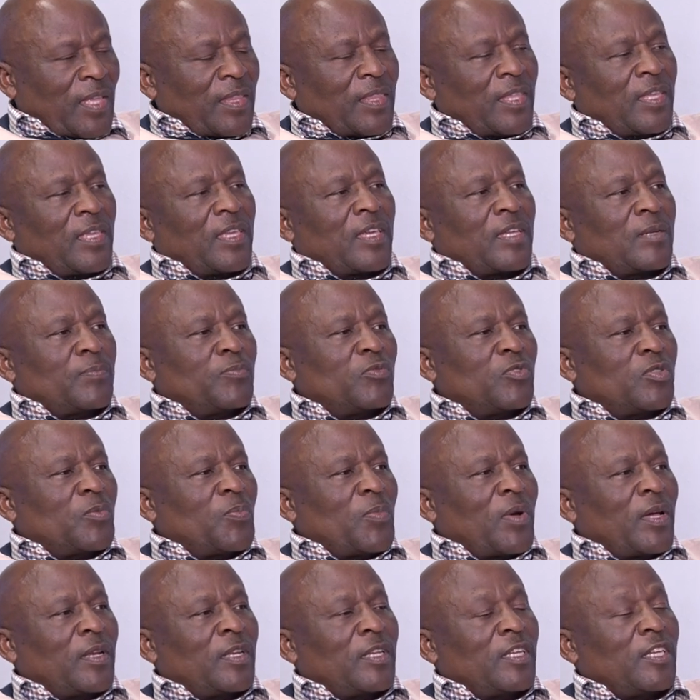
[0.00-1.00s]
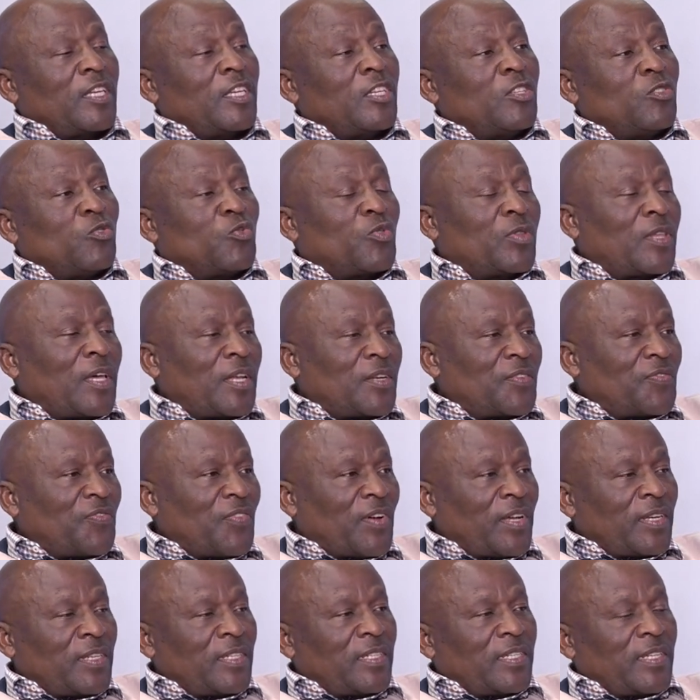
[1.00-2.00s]
they can put money into that
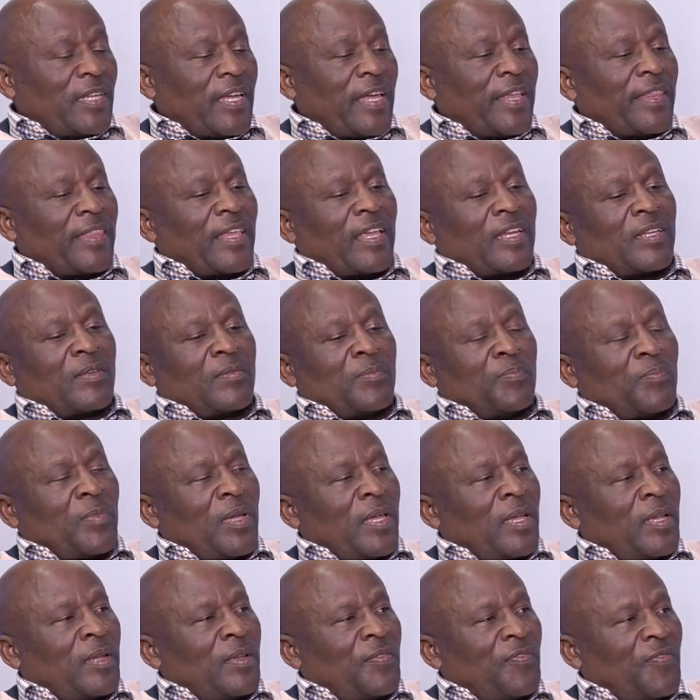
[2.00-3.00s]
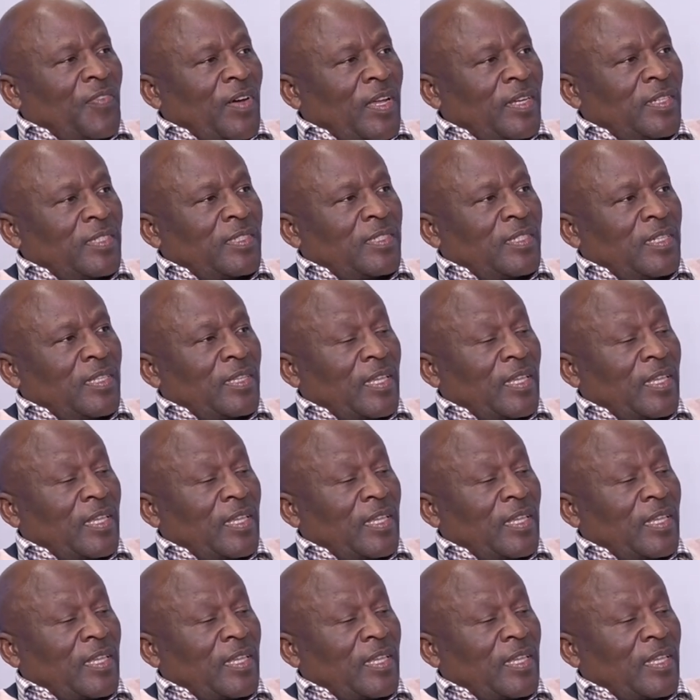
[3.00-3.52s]
fund, and that fund,